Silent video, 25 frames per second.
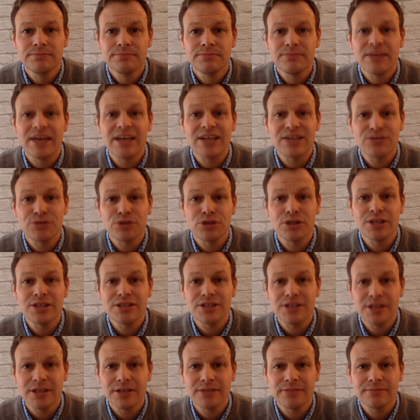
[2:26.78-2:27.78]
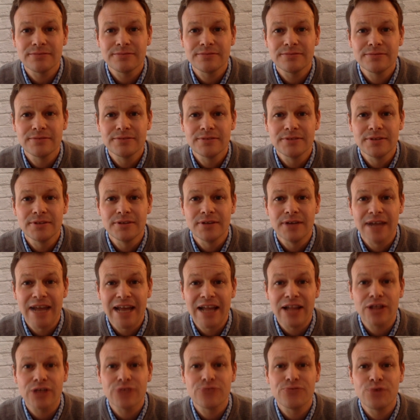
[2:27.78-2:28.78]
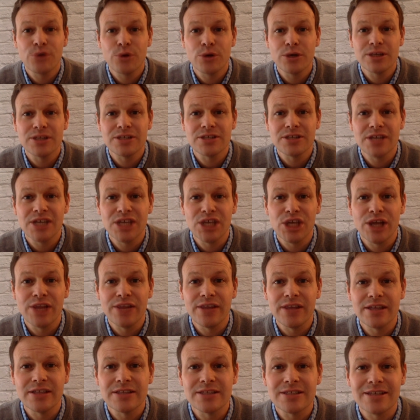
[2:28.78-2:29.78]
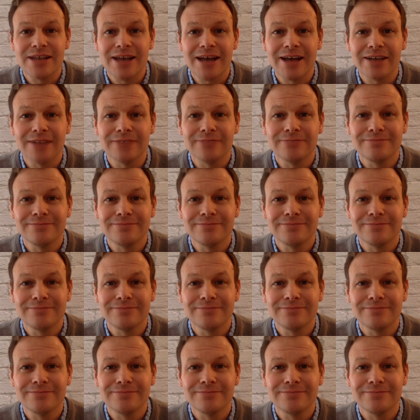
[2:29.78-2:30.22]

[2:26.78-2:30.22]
Thanks for listening, and I look forward to seeing you on the inside.